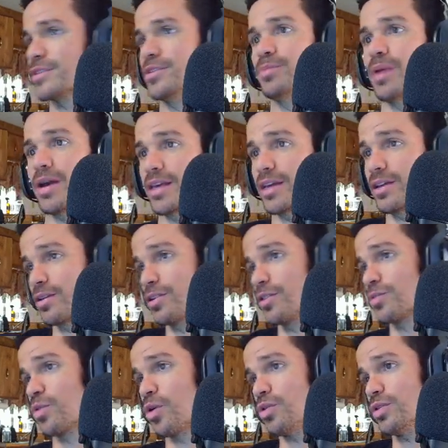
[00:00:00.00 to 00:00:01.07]
you might get a
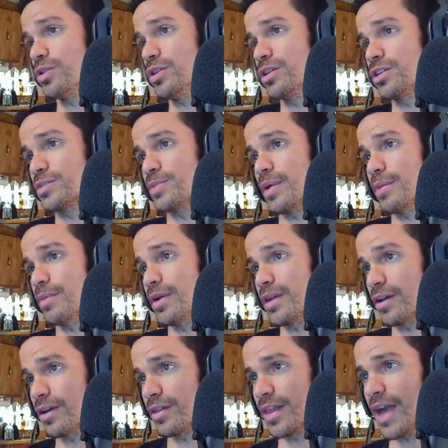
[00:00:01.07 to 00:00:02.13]
good roll and you can spend money
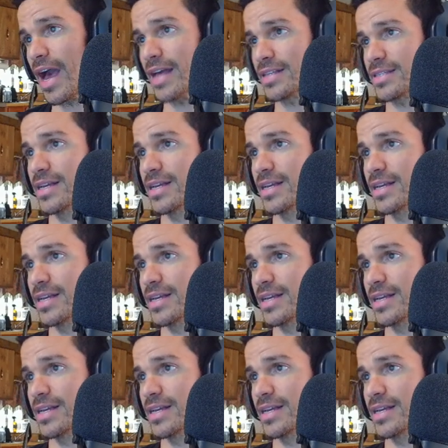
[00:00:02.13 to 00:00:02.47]
on that.